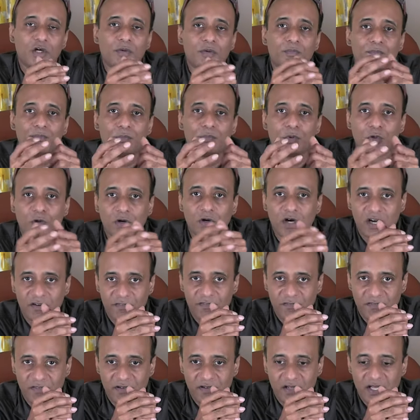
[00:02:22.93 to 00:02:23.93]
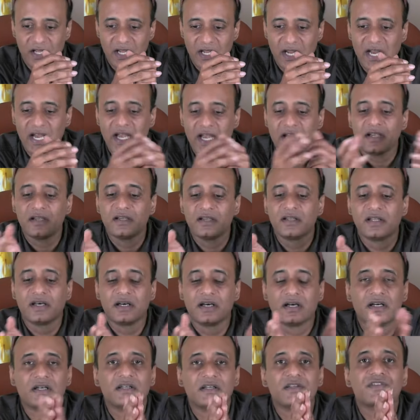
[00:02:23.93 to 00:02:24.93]
blow off and
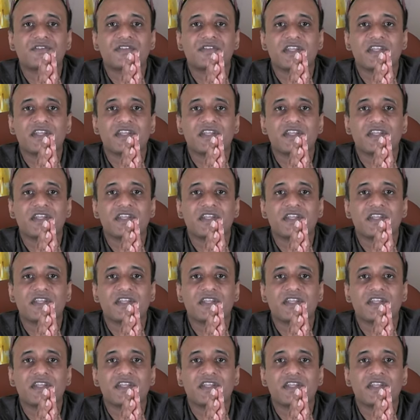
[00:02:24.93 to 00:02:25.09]
uh,